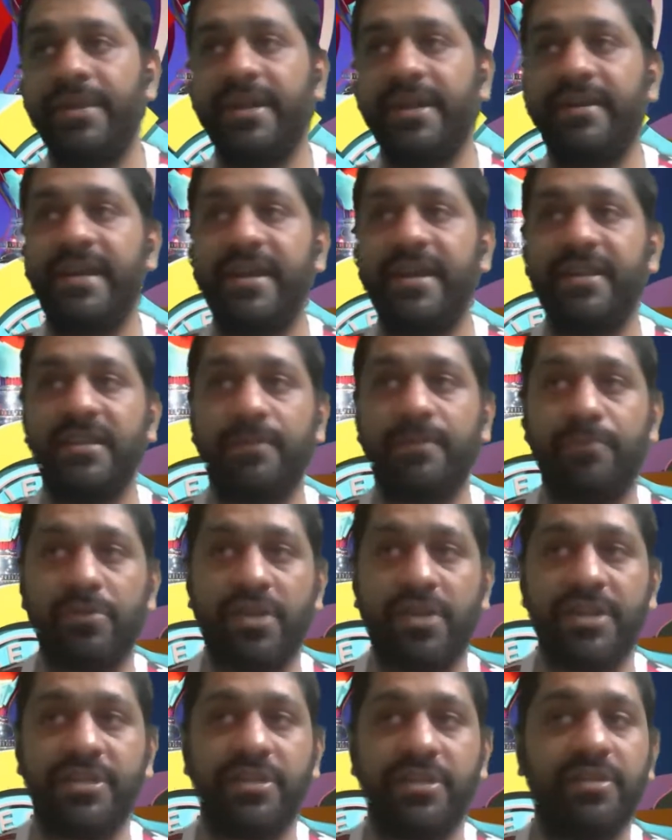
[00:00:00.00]
dictating the
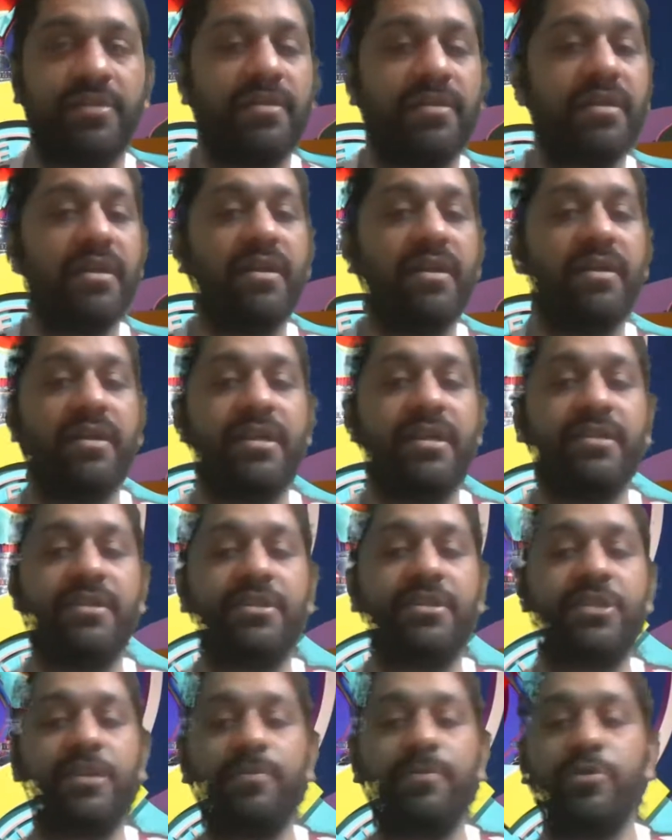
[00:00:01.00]
possession. His
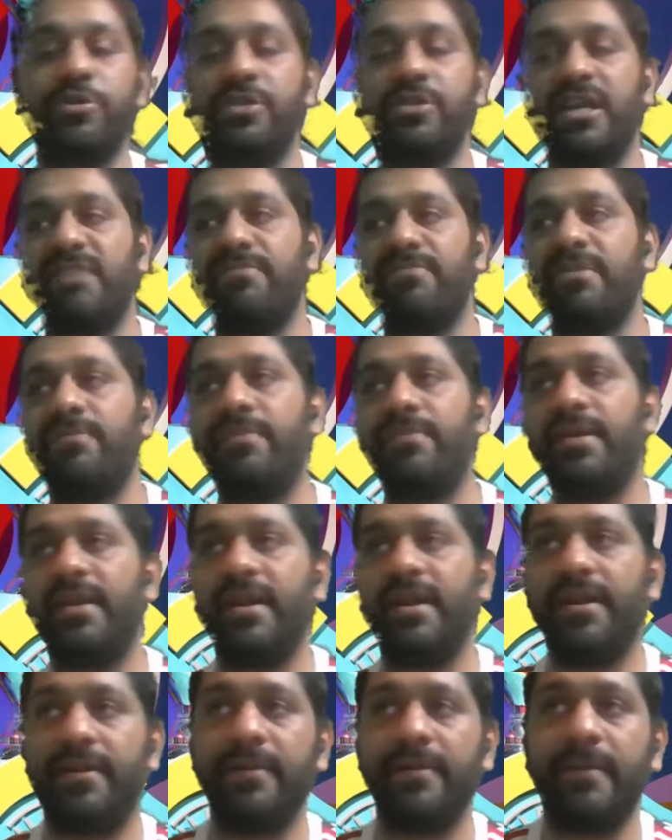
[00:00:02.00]
distribution has been
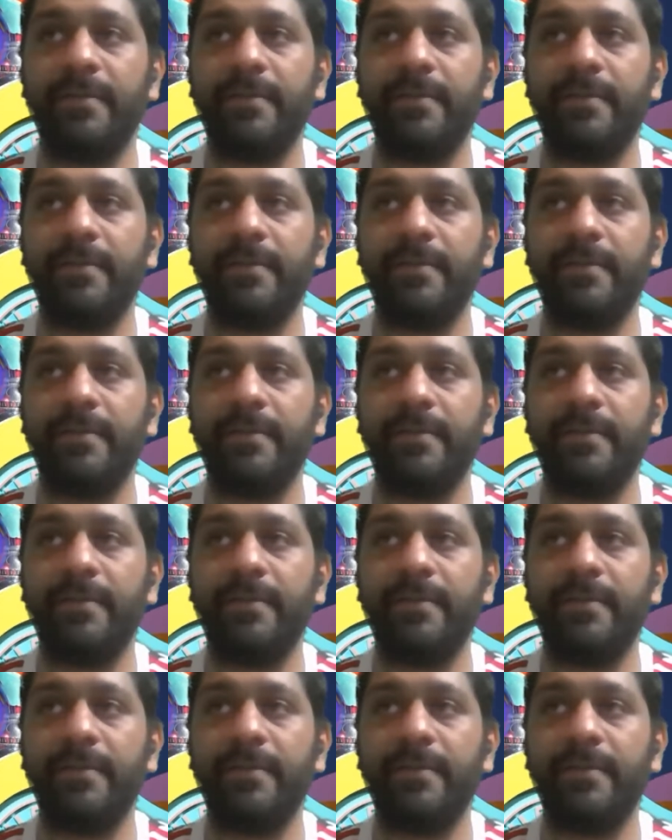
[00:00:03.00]
brilliant.